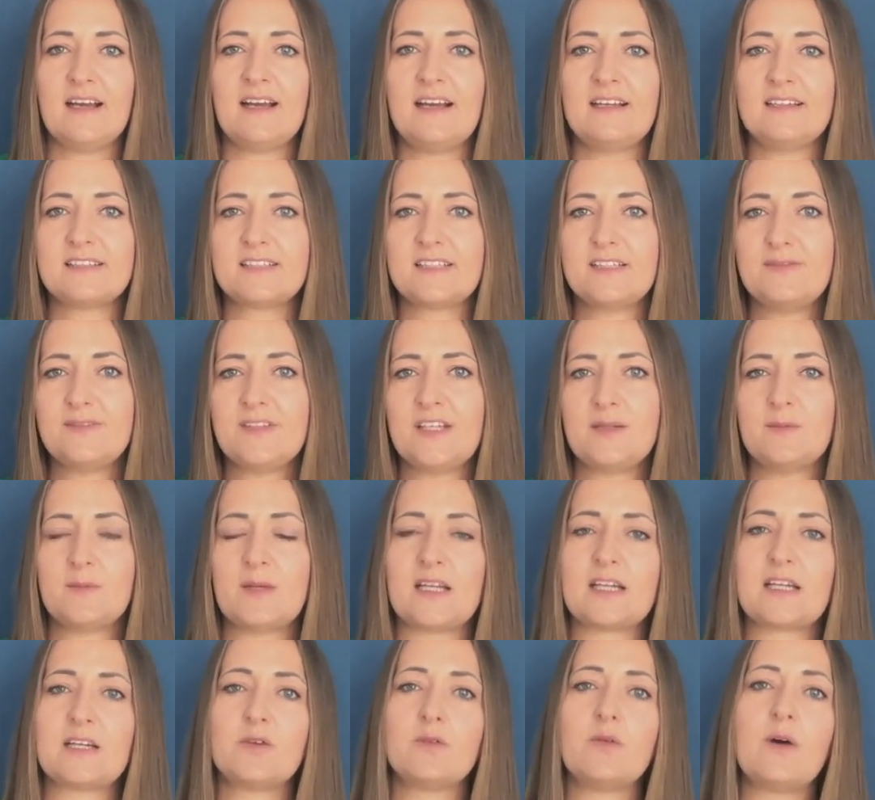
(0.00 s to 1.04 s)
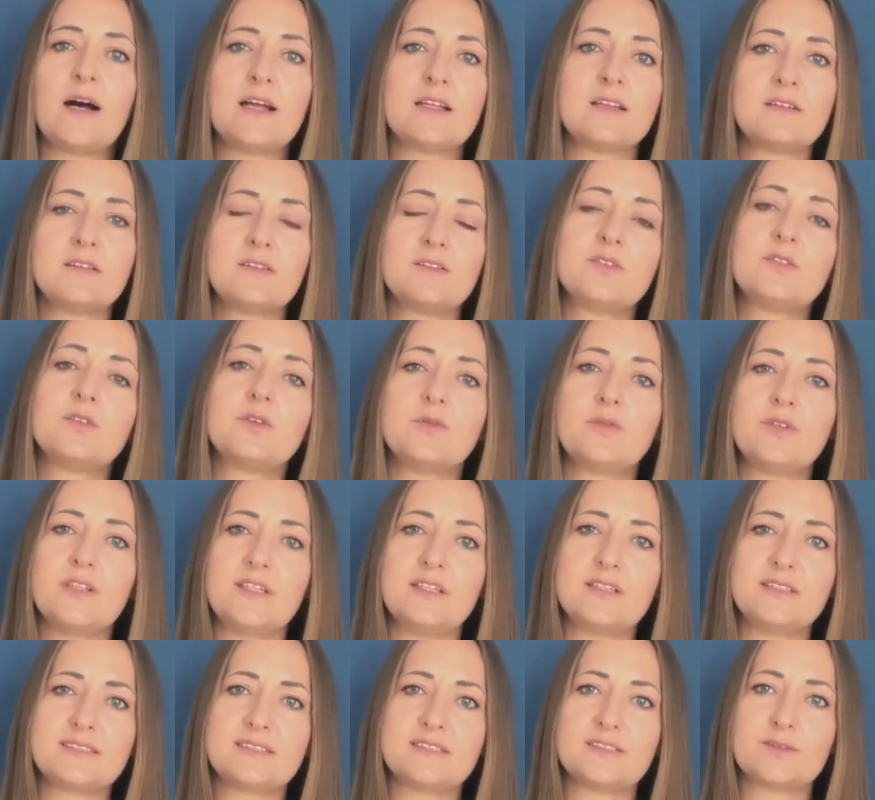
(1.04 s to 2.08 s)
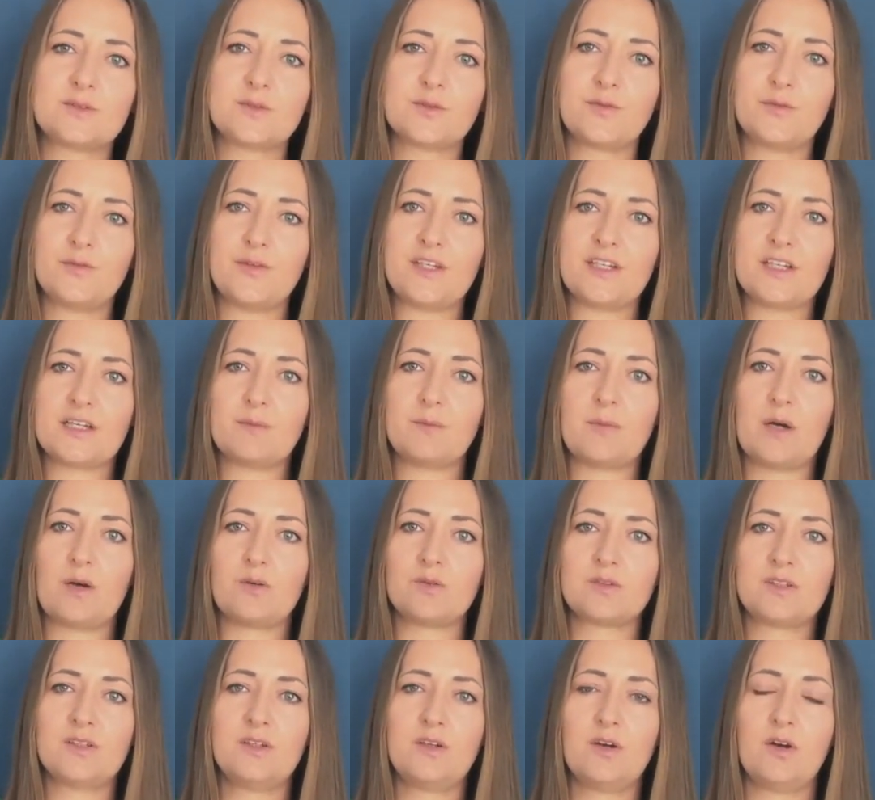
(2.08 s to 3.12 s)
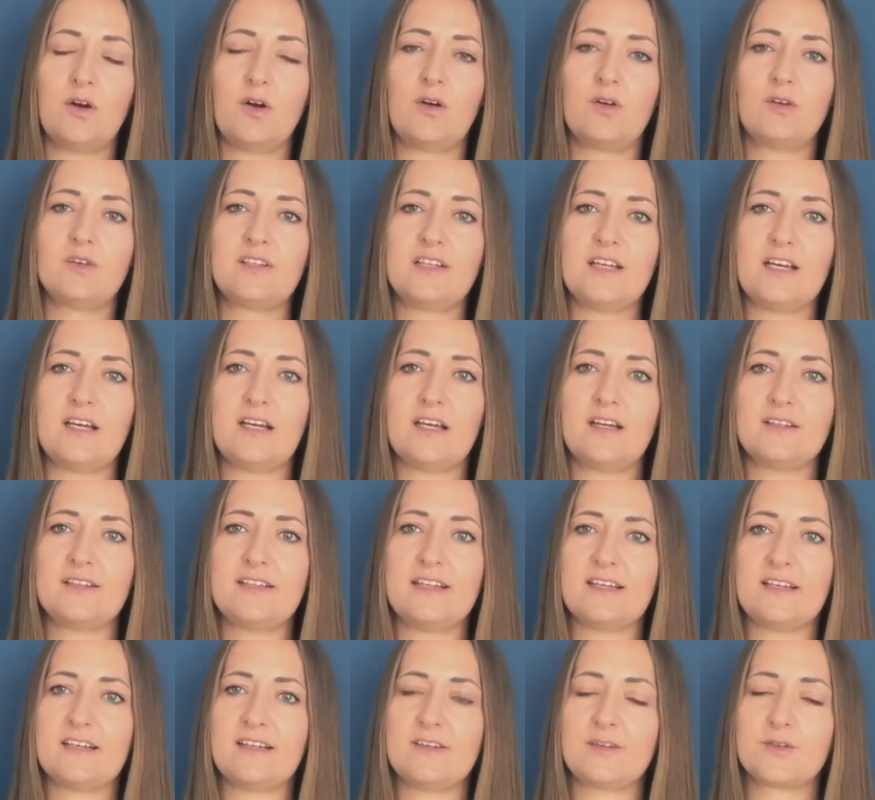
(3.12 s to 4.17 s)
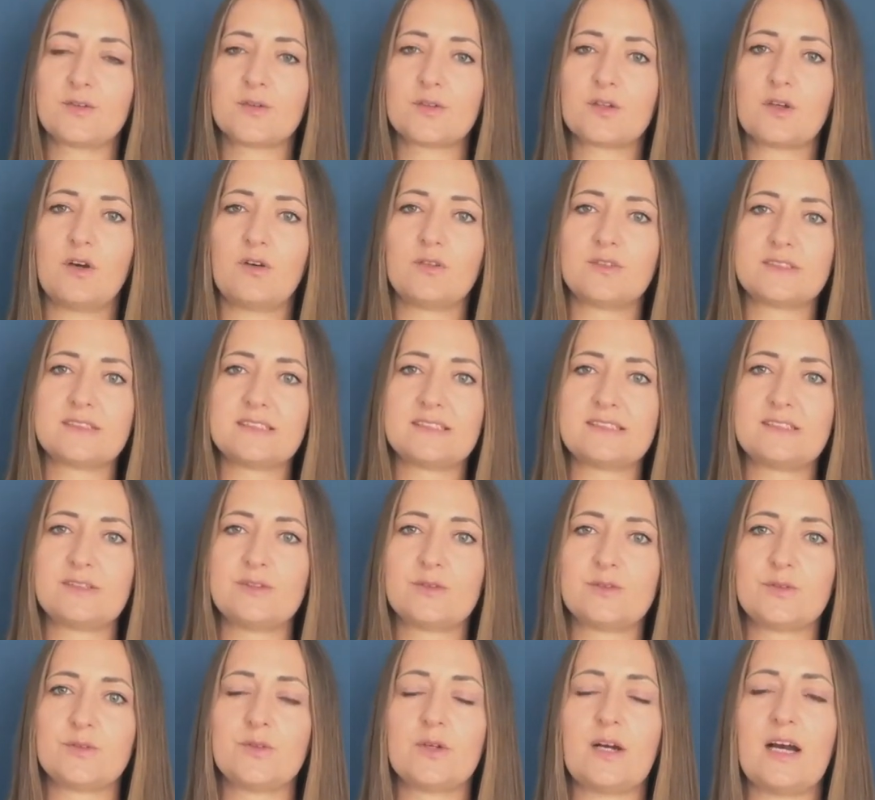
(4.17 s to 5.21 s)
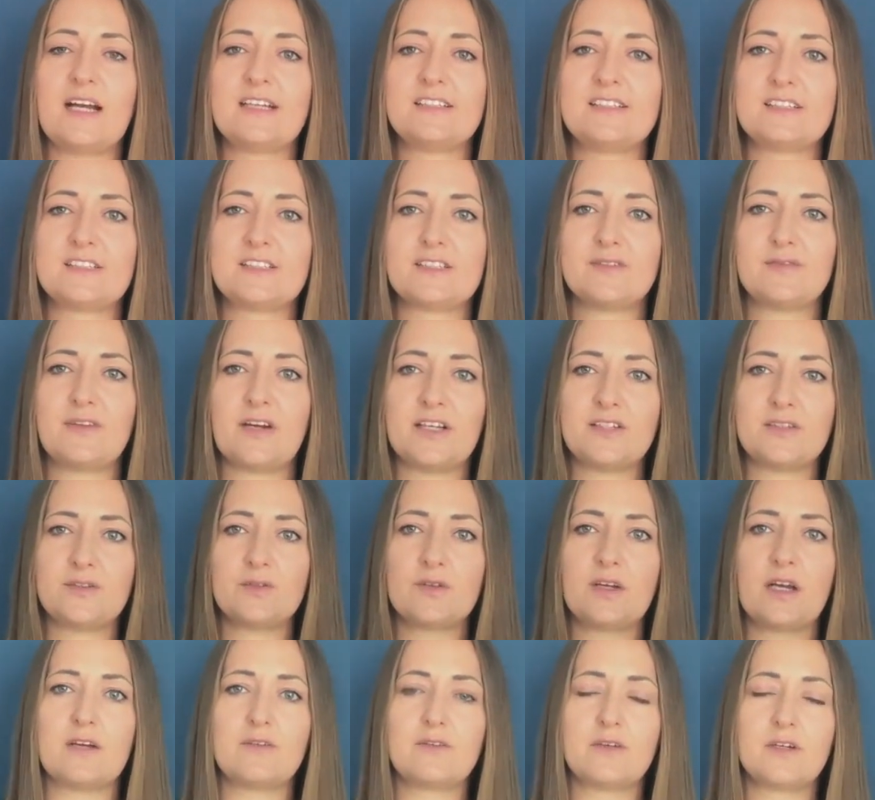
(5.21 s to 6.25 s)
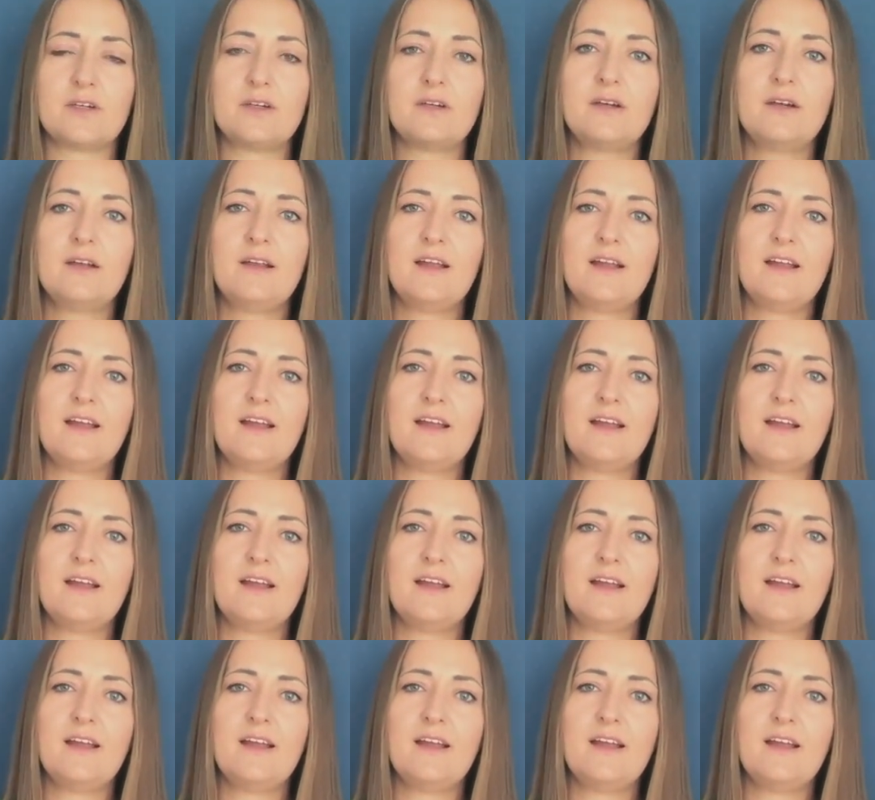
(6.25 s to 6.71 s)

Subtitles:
And give them like 1-2 weeks to think about all the root causes you identify together.